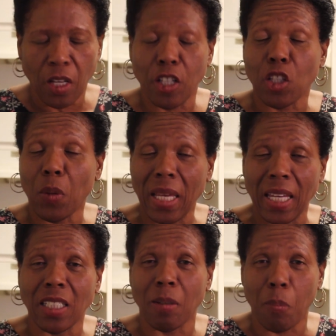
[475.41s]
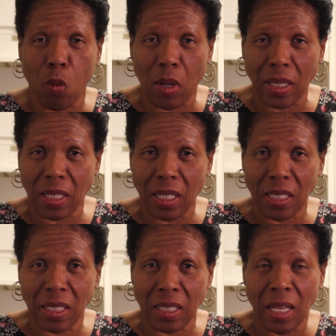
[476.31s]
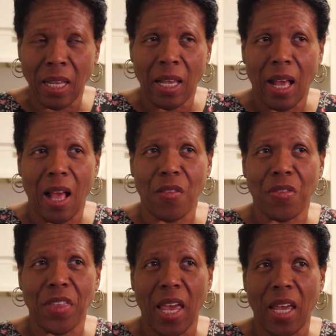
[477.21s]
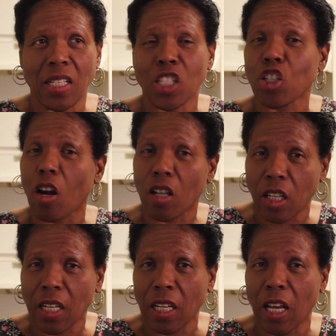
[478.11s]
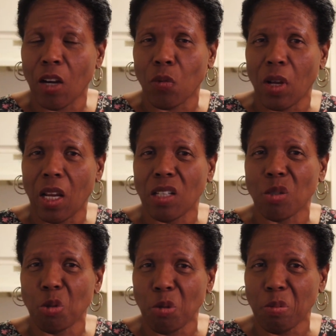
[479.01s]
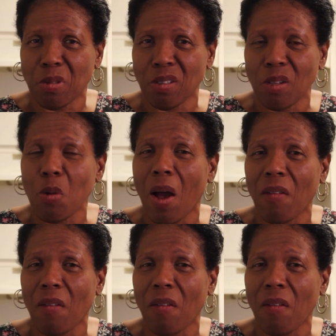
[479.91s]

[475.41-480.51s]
Because you were here to boil this and then start cooking it and realize, oops, you